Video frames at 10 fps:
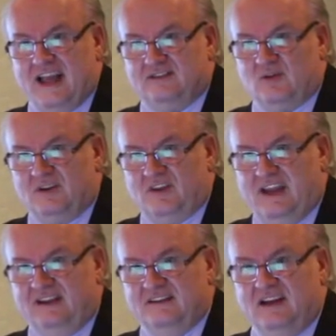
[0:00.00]
and that sort of
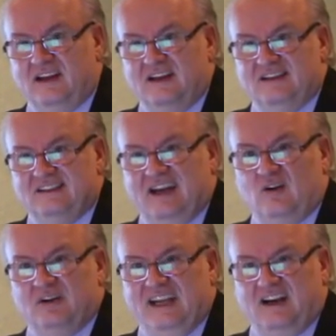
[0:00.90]
thing. They
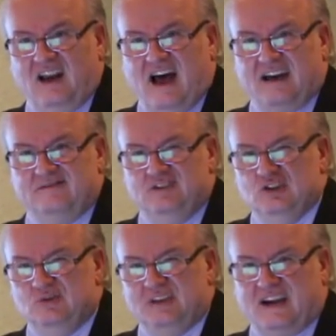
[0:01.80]
don't need a lot of
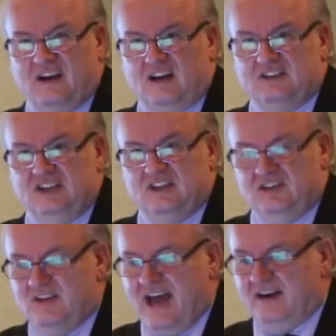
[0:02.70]
new technology to
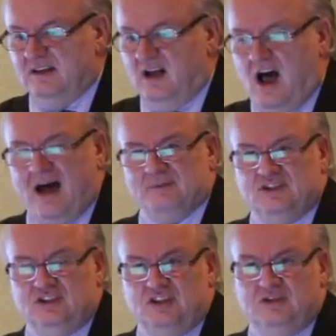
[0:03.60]
do that.
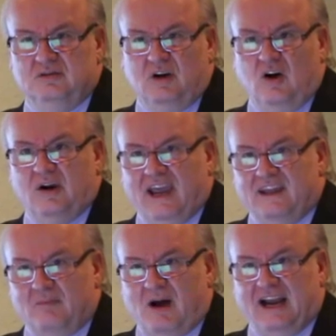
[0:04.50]
Option two,
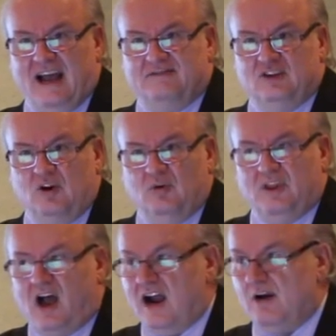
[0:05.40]
okay, they might have to go
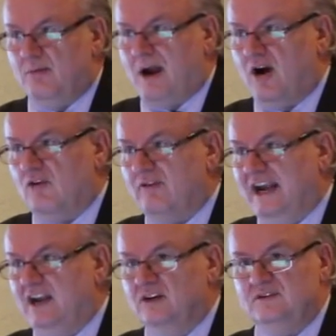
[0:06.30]
with higher power
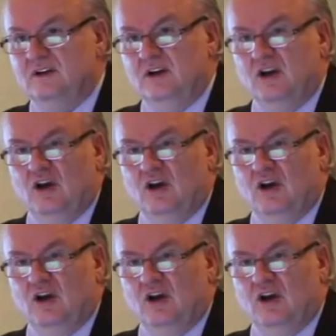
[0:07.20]
radios.